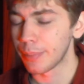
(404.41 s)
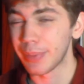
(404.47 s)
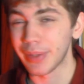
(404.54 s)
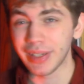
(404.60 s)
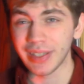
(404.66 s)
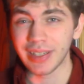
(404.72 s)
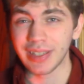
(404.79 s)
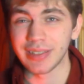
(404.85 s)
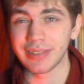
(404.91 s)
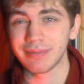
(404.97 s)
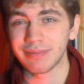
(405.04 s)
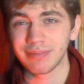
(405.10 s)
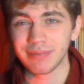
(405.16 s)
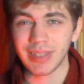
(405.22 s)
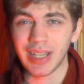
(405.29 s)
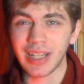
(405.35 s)
But
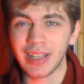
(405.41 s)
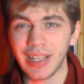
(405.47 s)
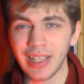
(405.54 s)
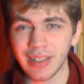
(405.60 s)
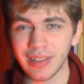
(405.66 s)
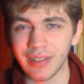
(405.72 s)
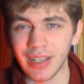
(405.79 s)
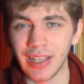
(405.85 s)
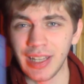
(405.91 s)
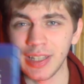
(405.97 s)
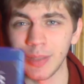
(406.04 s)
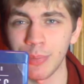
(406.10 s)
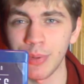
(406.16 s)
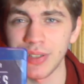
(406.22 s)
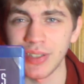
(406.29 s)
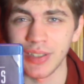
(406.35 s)
I like
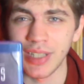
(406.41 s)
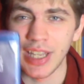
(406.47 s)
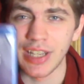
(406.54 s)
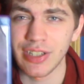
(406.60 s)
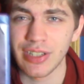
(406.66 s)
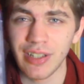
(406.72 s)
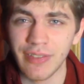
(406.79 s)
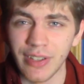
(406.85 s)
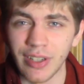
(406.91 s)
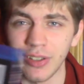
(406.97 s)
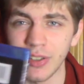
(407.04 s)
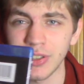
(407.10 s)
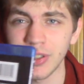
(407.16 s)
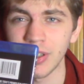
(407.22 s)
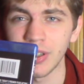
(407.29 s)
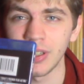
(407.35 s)
the presentation of it. It
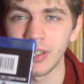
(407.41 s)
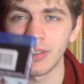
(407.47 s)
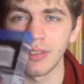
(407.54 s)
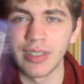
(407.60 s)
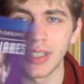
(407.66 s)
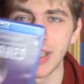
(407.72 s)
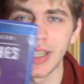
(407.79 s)
looks good.